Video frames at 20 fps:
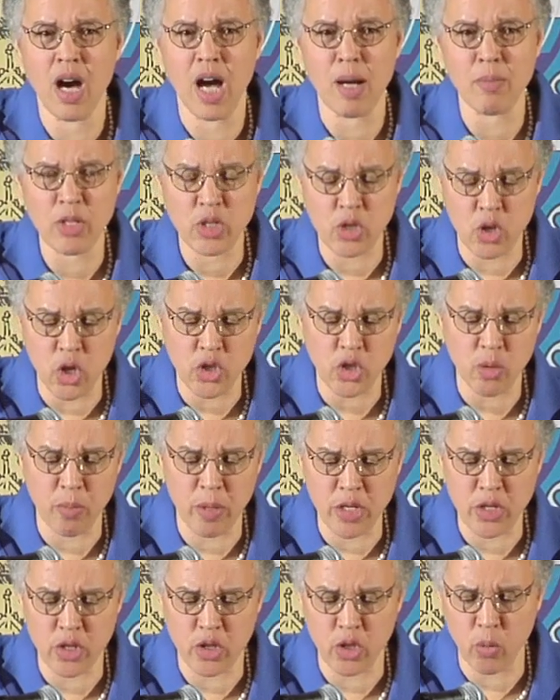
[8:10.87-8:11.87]
I must also
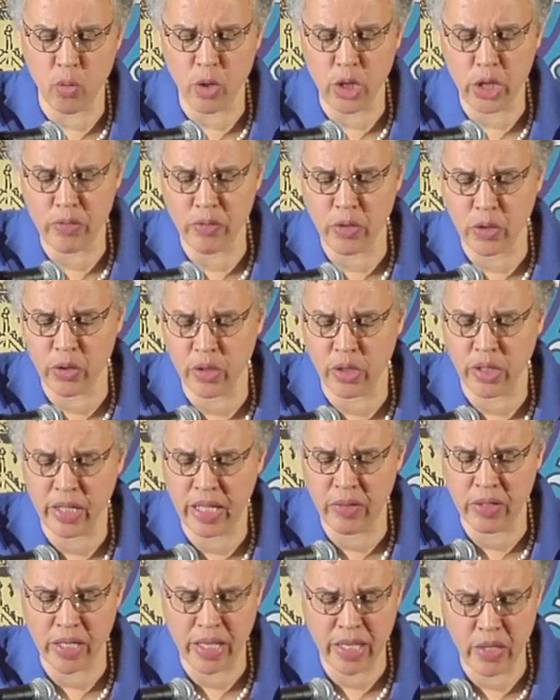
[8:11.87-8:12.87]
mention the work of the Cook
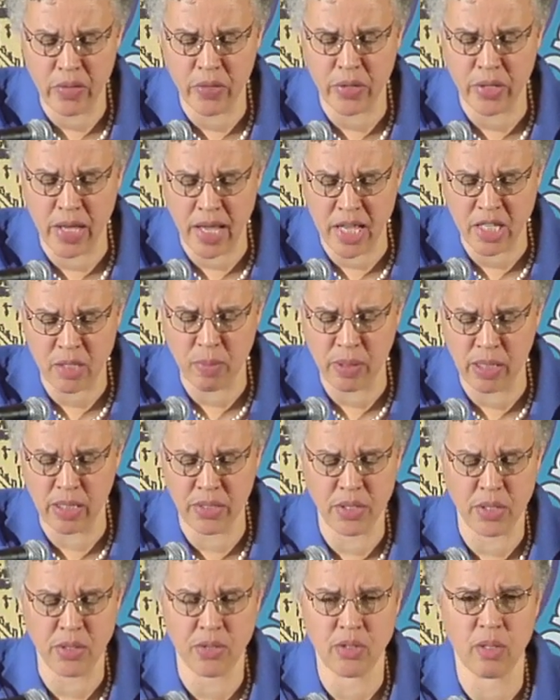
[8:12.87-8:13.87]
County Health and Hospital
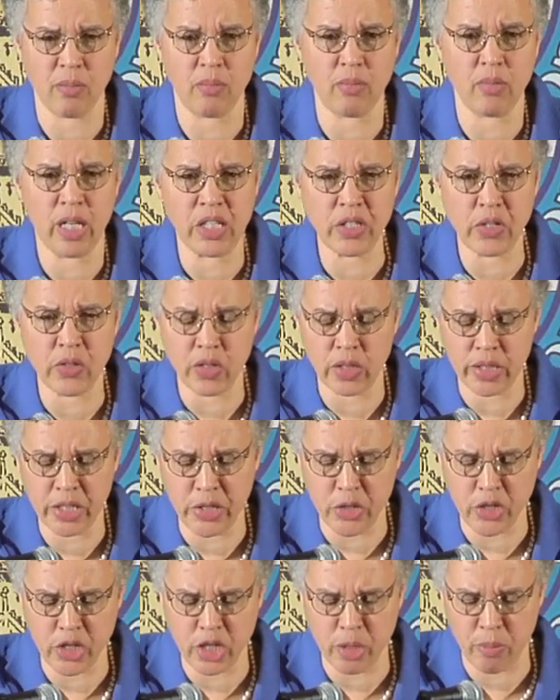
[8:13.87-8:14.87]
System under the
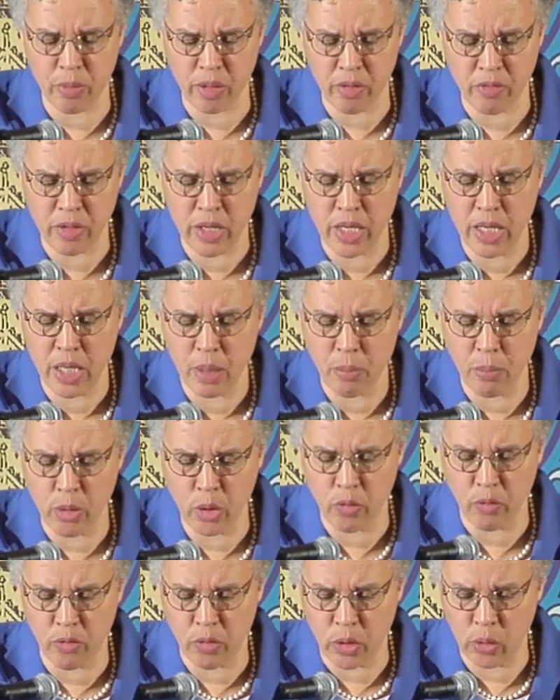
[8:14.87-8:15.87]
leadership of
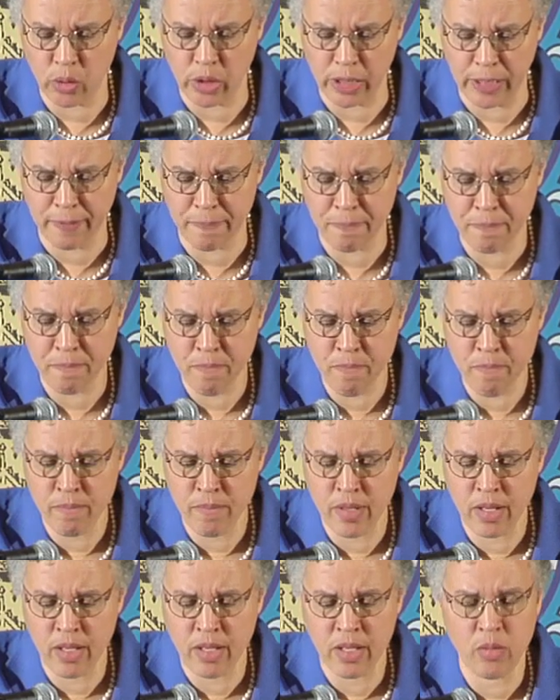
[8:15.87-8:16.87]
Bill Foley,
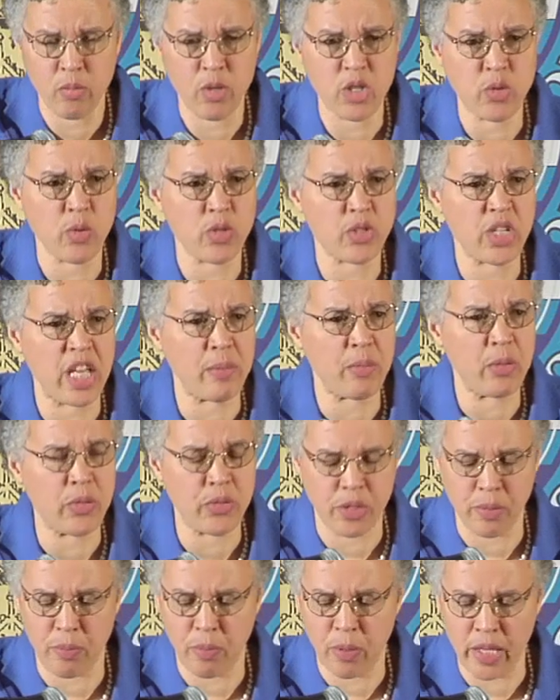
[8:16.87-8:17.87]
which was able
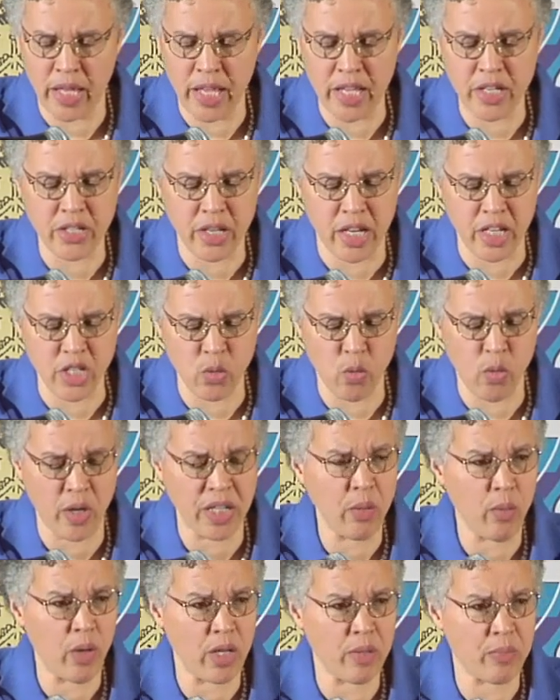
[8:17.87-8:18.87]
to pledge a
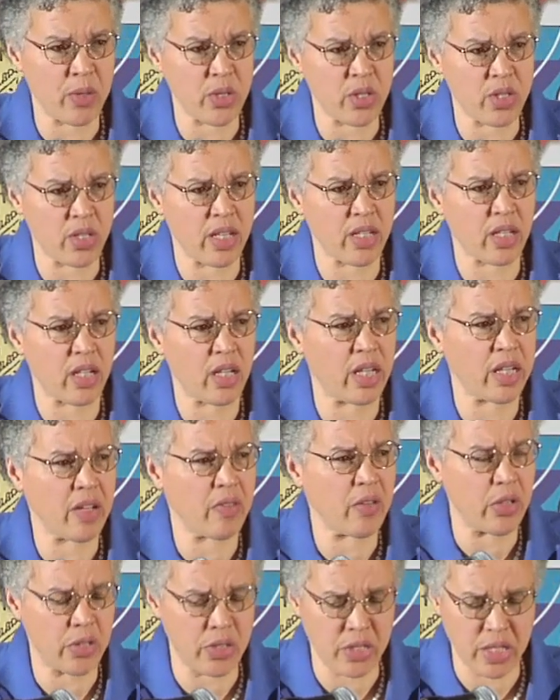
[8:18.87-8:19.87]
21% cut
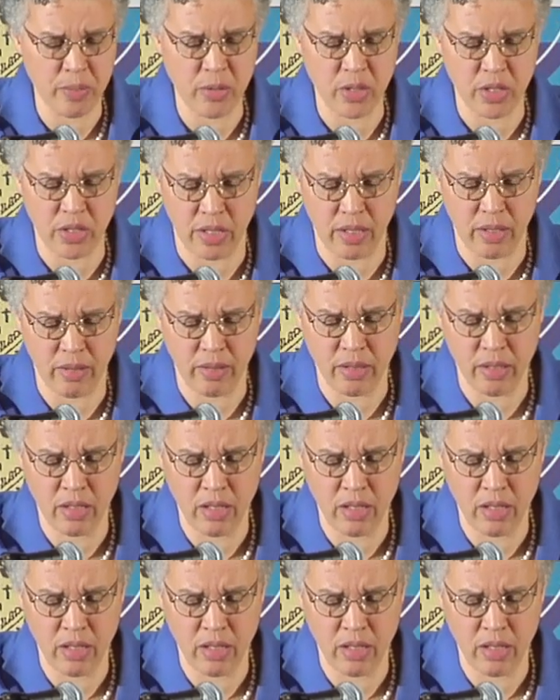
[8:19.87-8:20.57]
in their subsidy.